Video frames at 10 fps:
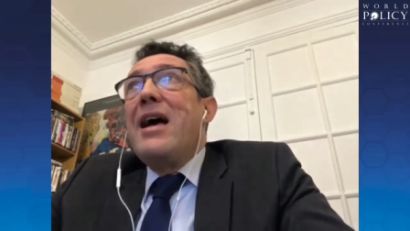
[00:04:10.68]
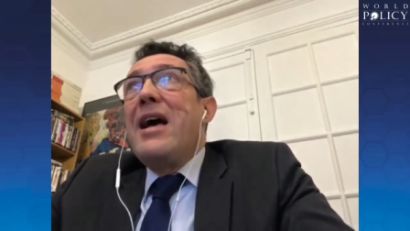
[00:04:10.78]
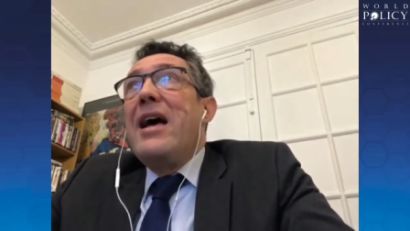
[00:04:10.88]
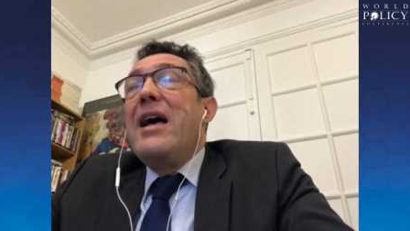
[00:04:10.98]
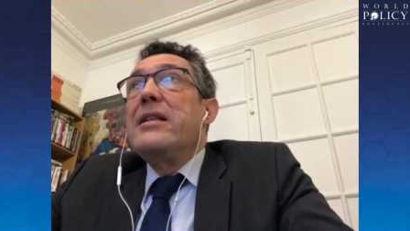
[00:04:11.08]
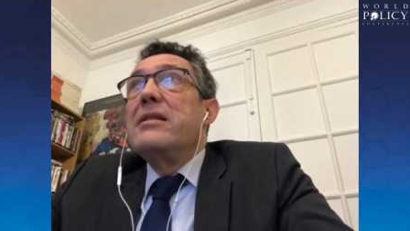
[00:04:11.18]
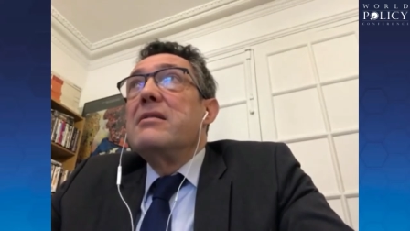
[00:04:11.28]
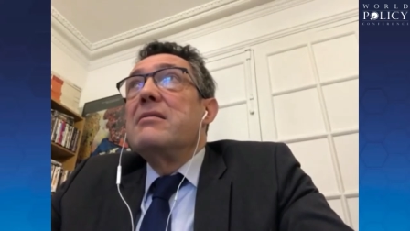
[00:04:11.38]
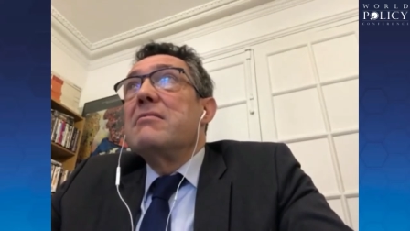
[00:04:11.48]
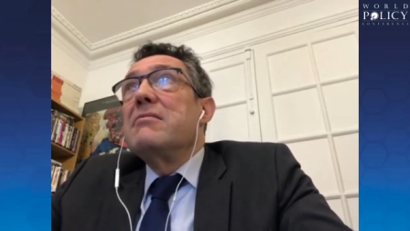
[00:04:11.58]

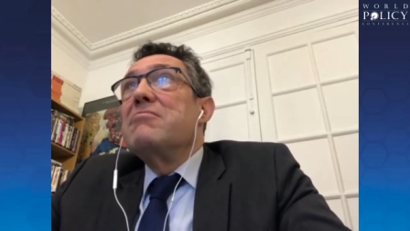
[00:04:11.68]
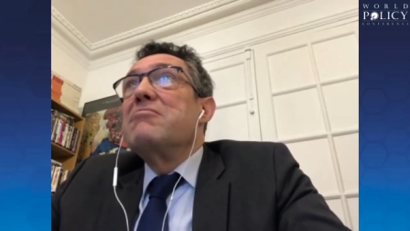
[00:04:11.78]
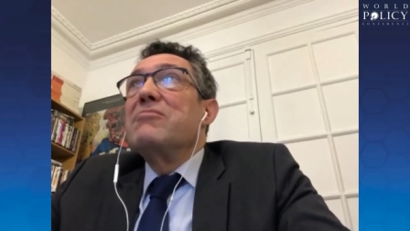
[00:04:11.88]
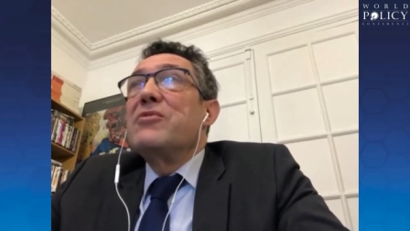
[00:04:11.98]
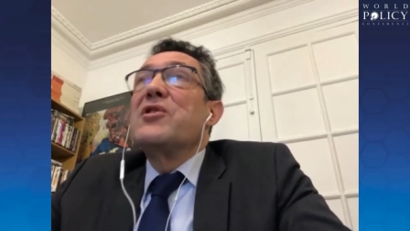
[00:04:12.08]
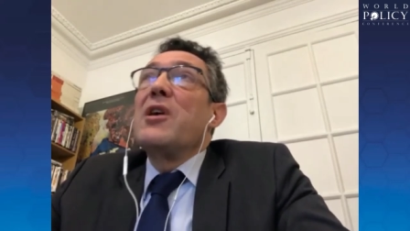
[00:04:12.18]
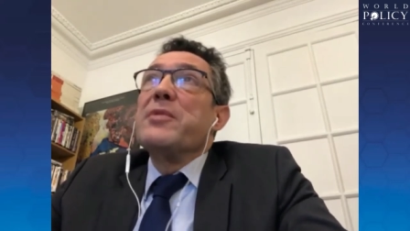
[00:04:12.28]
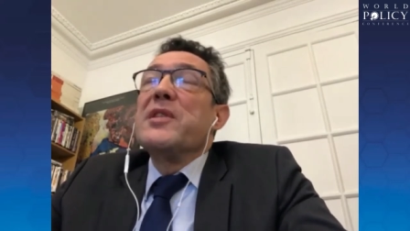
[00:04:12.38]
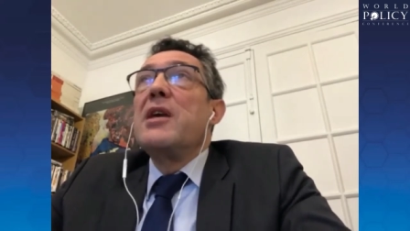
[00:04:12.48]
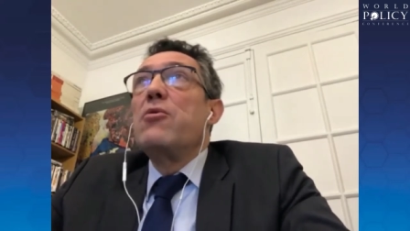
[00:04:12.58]
and
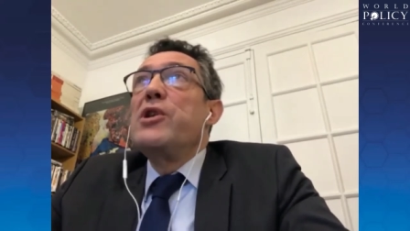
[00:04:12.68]
something